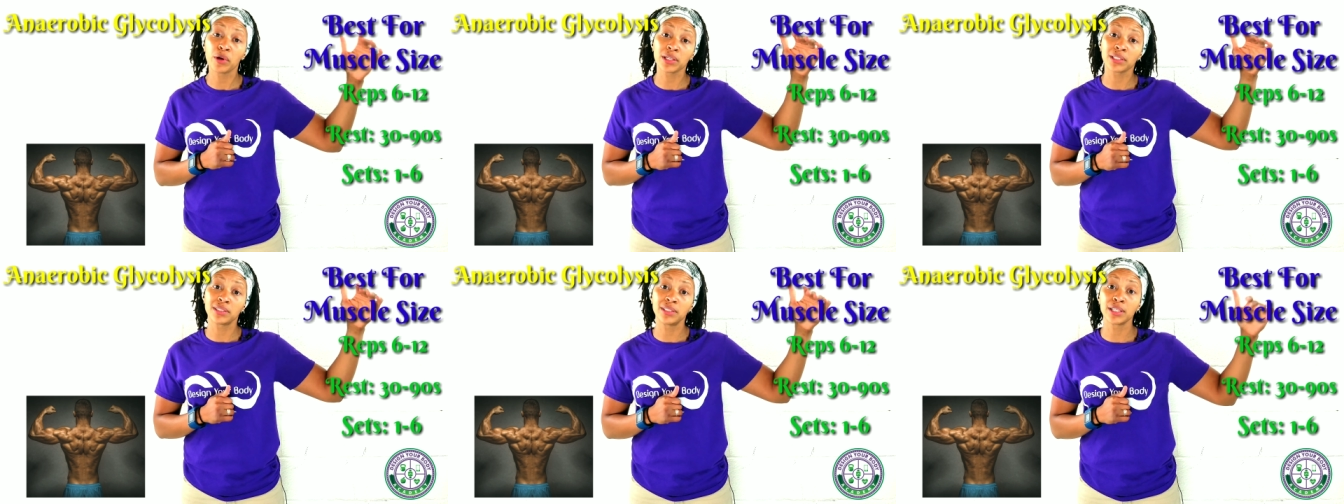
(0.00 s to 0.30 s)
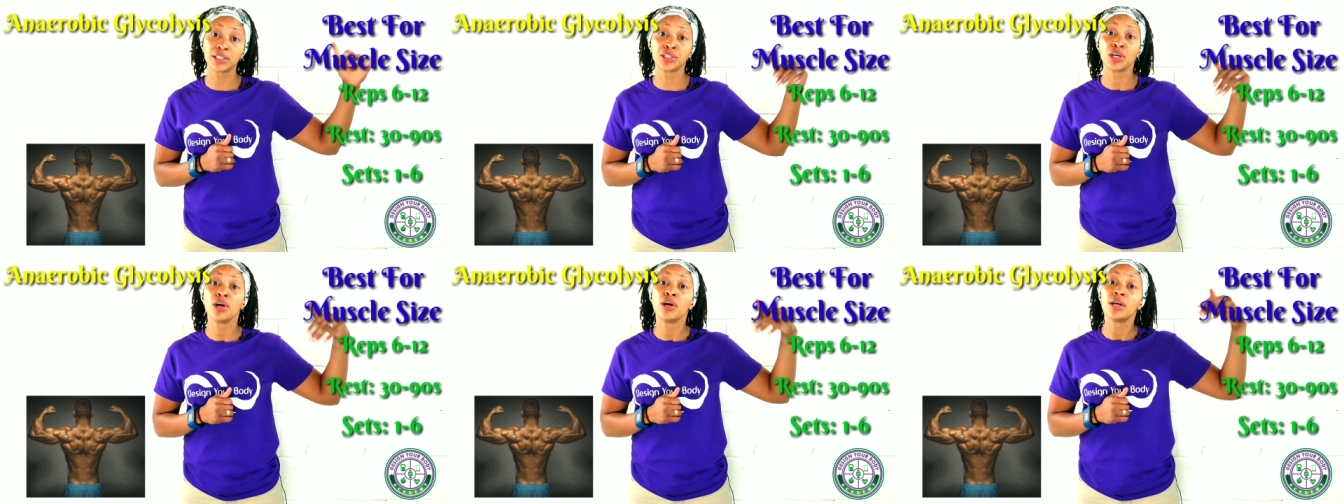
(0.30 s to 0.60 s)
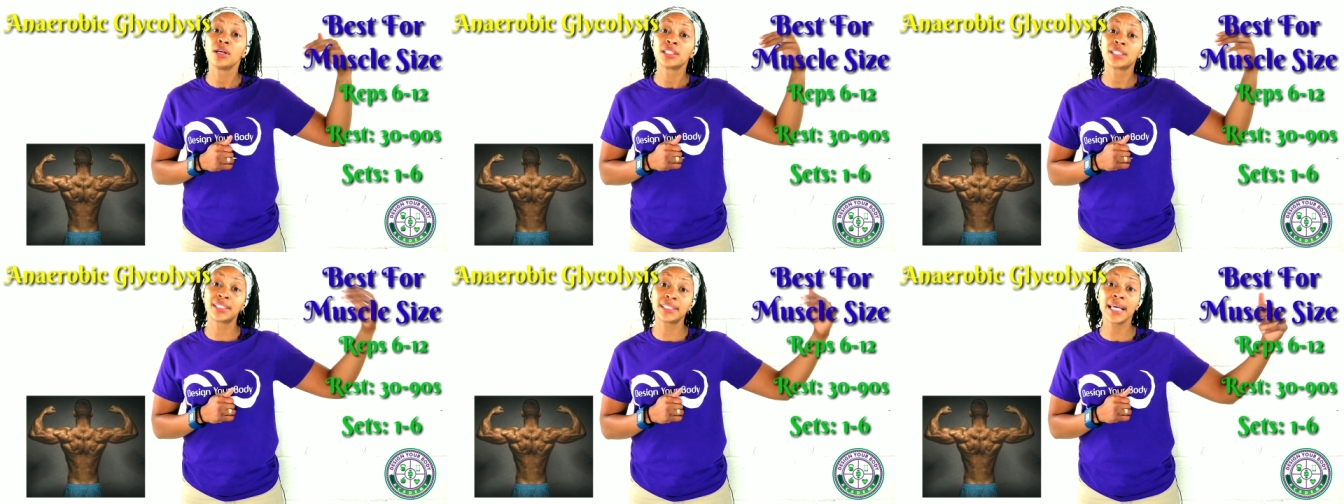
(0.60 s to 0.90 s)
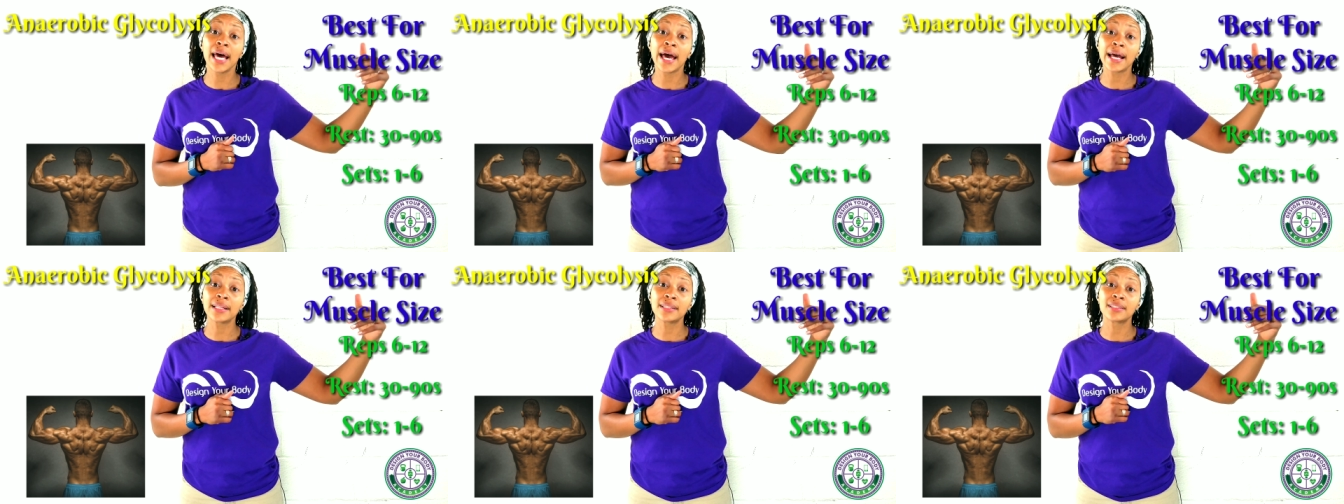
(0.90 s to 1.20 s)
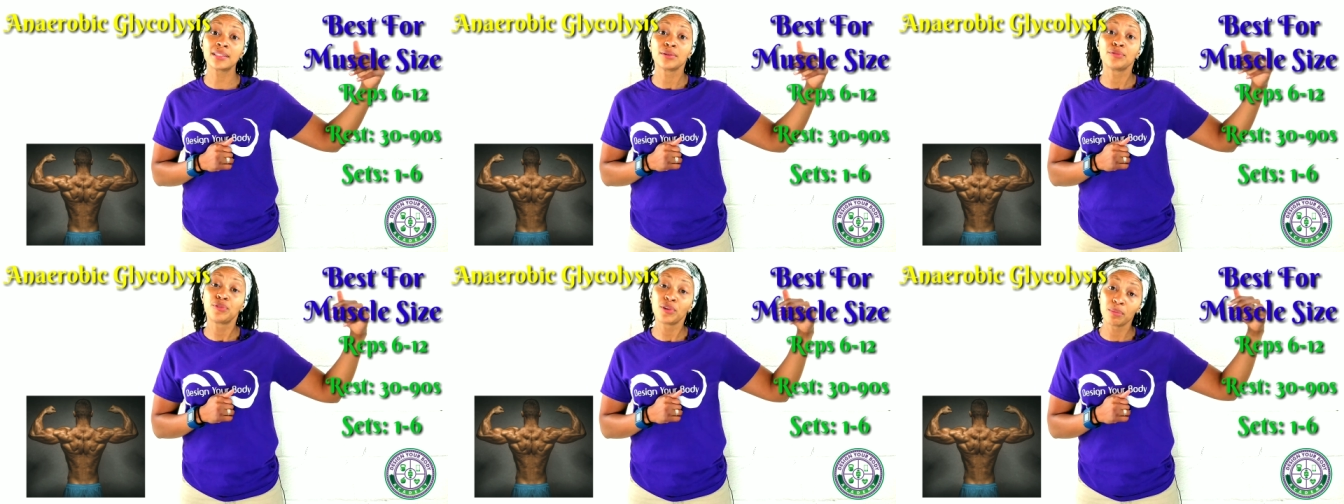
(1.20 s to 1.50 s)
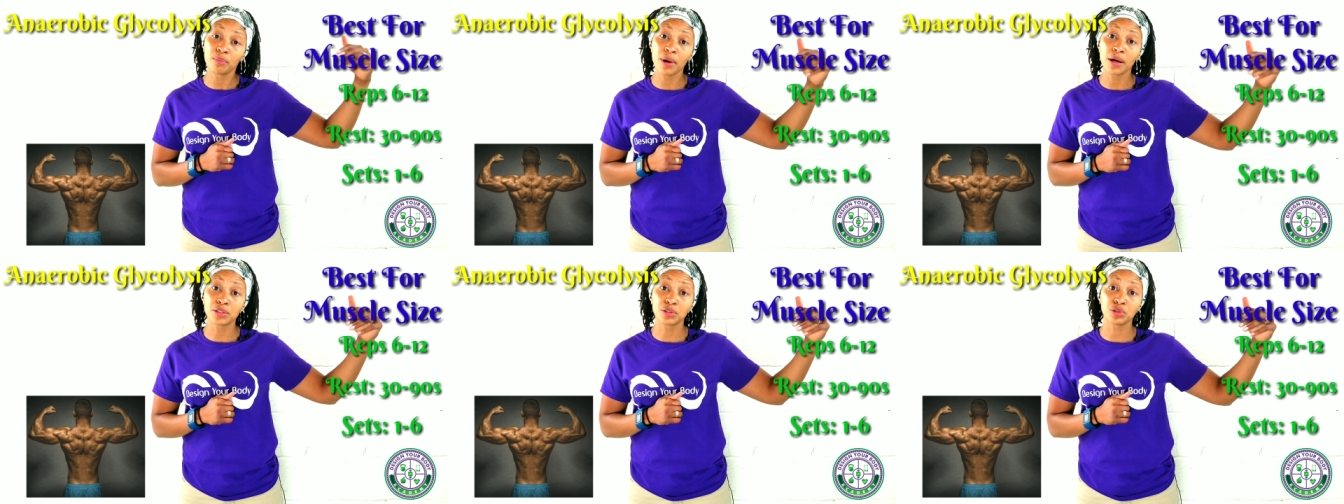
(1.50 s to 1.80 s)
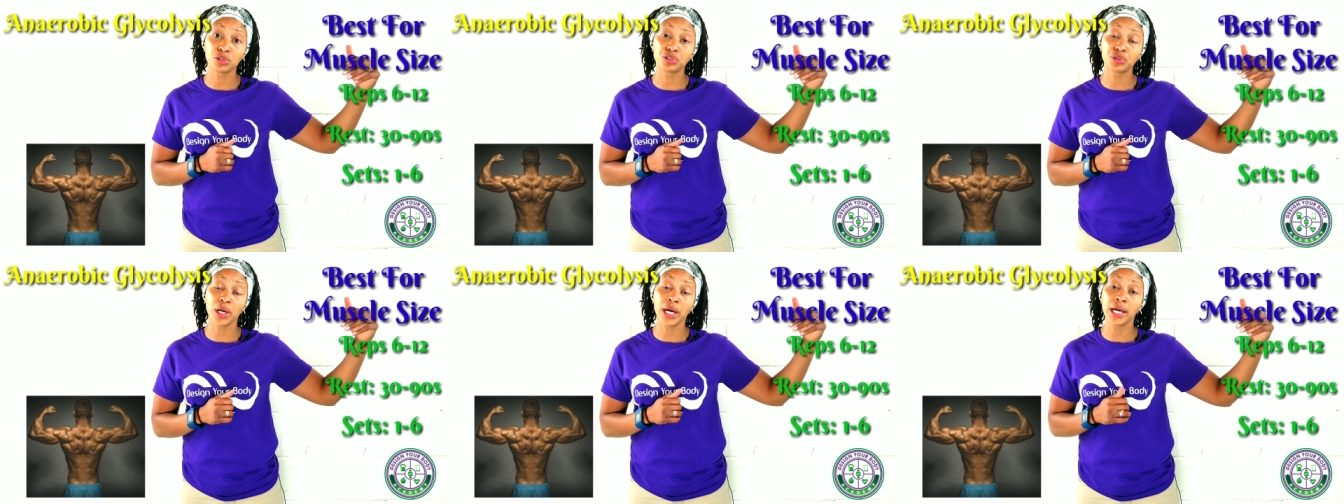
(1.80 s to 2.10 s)
to 6 sets for muscle
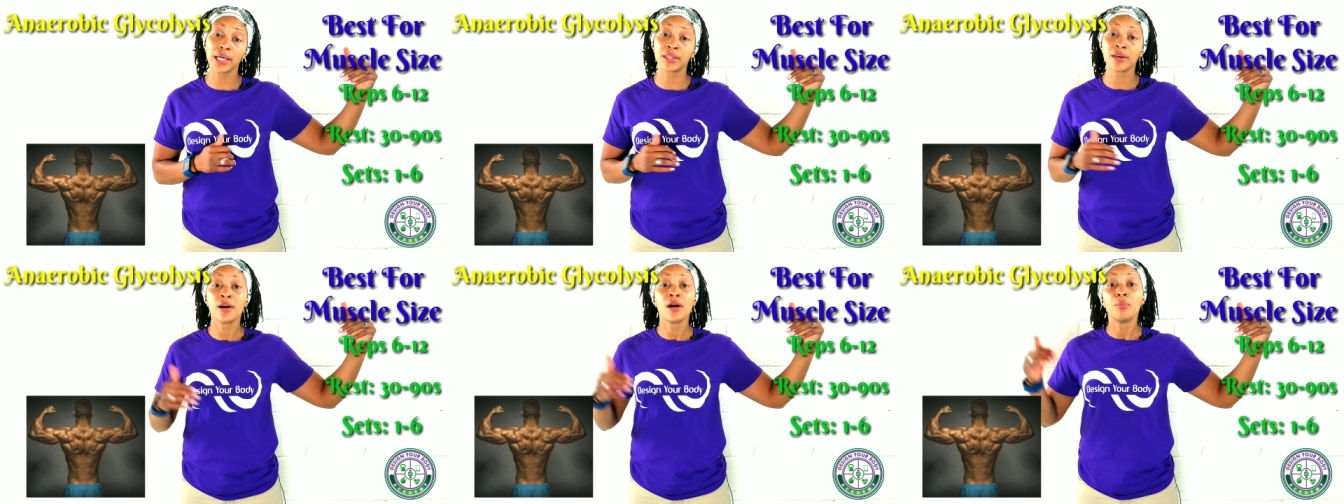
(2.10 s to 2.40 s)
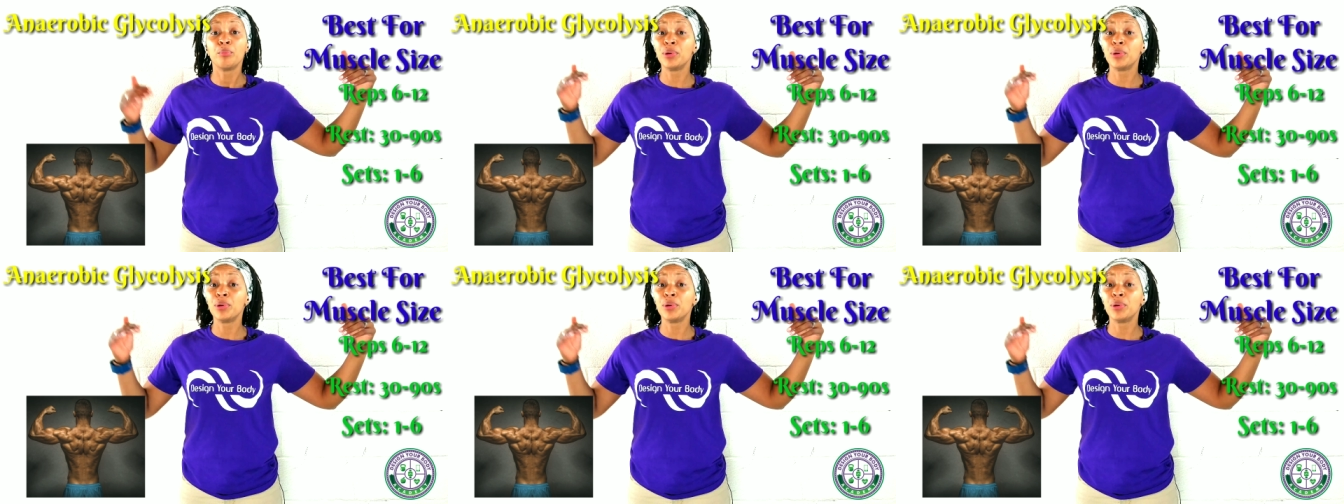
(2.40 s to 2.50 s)
strength.